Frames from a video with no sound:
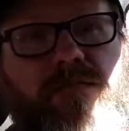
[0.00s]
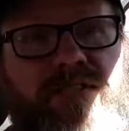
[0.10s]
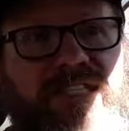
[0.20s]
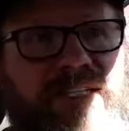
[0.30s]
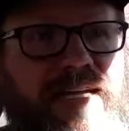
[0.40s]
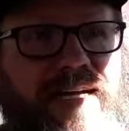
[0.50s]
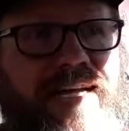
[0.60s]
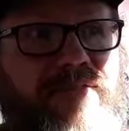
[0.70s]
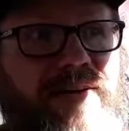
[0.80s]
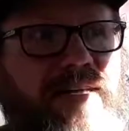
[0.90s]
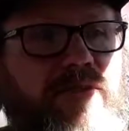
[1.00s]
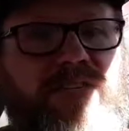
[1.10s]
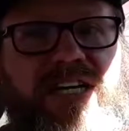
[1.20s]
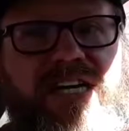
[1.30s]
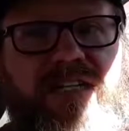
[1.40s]
which I, I got to find those
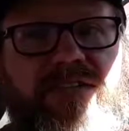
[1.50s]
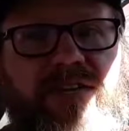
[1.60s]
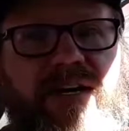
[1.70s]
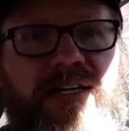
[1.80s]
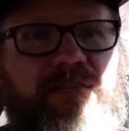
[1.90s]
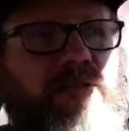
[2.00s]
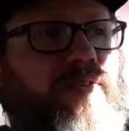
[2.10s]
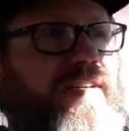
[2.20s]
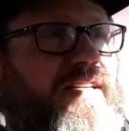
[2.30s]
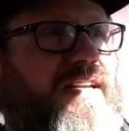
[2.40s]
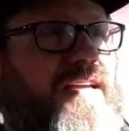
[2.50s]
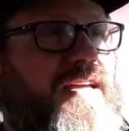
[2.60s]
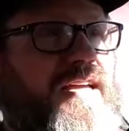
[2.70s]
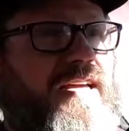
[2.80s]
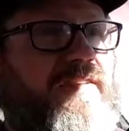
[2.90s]
keys so I can move it.
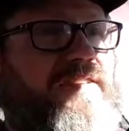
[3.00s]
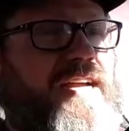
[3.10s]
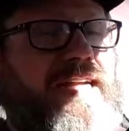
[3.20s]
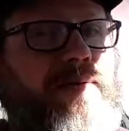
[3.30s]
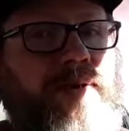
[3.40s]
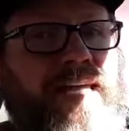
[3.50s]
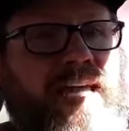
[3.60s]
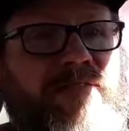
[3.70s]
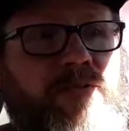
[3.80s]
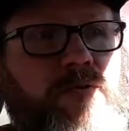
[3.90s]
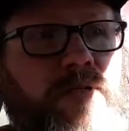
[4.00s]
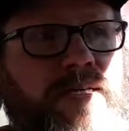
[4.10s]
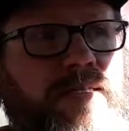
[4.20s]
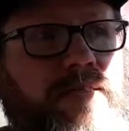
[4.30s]
If not, I may have to uh,